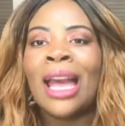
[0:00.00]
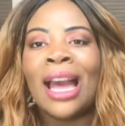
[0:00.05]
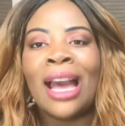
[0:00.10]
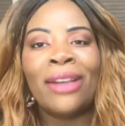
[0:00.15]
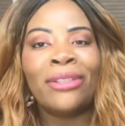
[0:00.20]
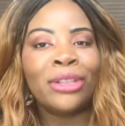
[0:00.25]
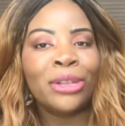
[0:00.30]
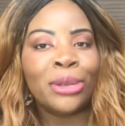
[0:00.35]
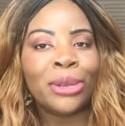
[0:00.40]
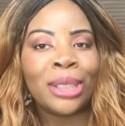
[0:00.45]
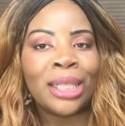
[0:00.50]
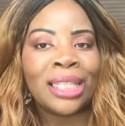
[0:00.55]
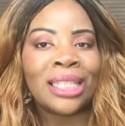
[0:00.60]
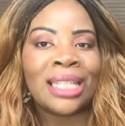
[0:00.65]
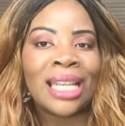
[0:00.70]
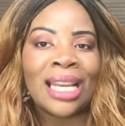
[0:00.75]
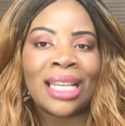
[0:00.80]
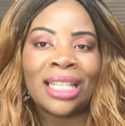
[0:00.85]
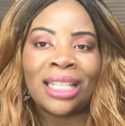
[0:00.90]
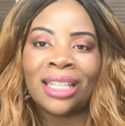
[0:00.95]
I have new and
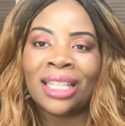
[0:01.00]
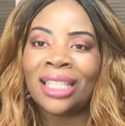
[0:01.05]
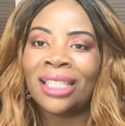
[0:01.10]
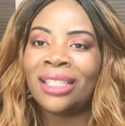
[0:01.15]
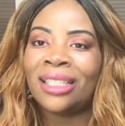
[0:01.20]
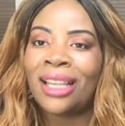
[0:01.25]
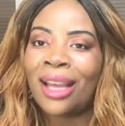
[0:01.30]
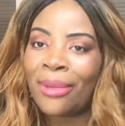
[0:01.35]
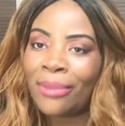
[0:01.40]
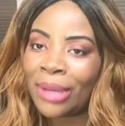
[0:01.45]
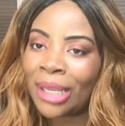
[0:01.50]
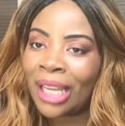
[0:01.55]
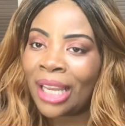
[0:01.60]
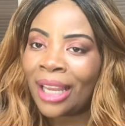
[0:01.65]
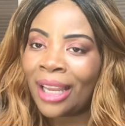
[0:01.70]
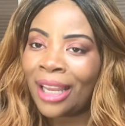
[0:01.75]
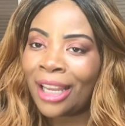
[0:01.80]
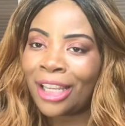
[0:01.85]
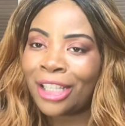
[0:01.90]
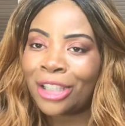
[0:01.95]
exciting things coming
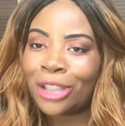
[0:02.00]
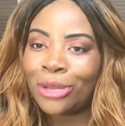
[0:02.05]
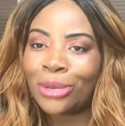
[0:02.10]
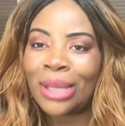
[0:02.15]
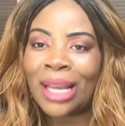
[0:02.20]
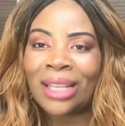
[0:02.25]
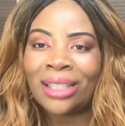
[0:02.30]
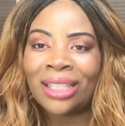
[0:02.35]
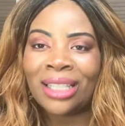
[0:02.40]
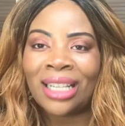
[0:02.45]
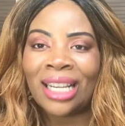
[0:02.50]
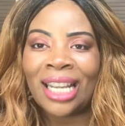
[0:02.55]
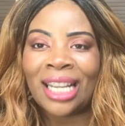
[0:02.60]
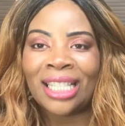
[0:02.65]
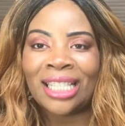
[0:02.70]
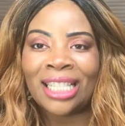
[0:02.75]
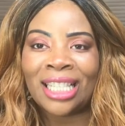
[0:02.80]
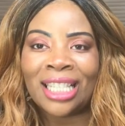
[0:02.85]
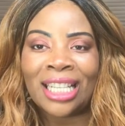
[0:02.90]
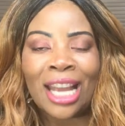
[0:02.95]
in
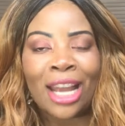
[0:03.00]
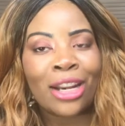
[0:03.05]
2018